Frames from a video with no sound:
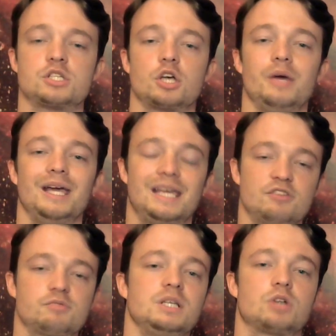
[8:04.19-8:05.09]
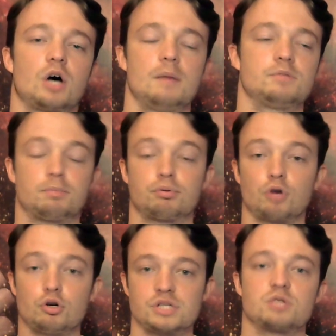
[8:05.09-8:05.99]
So it gives me time to
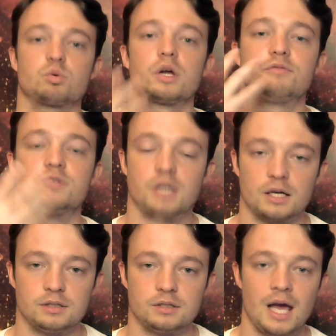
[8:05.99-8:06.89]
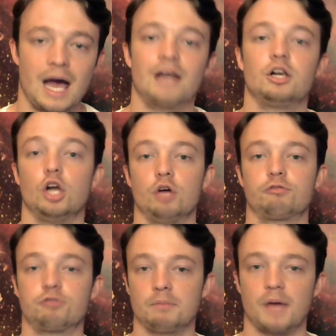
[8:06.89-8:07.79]
process what I've done and
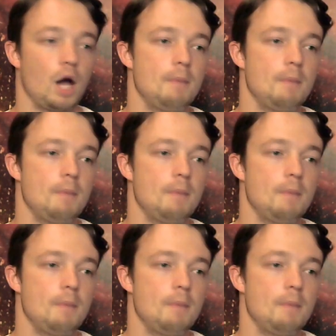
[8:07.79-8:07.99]
learn from that.